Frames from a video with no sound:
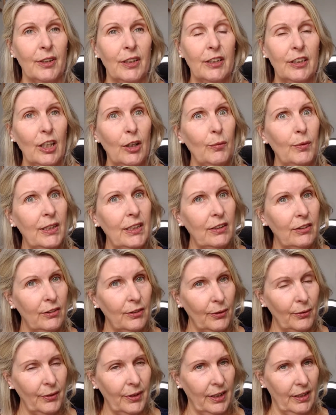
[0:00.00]
Now we
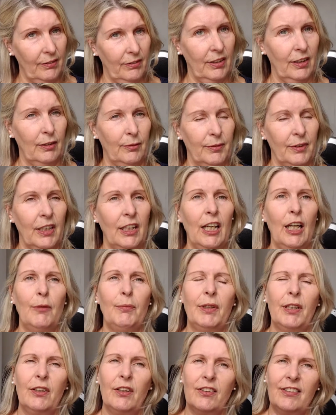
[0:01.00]
know they've helped
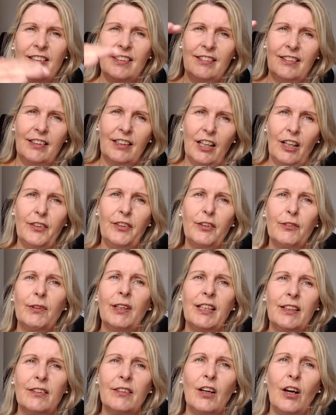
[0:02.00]
because it's cut the
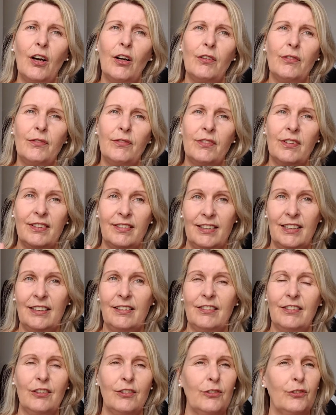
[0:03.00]
rate of
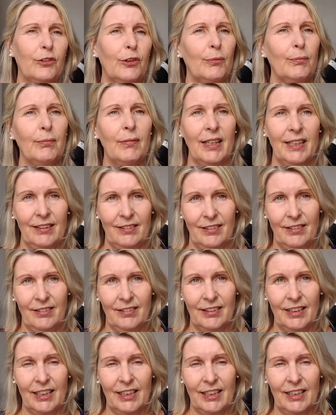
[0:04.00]
SIDS tremendously,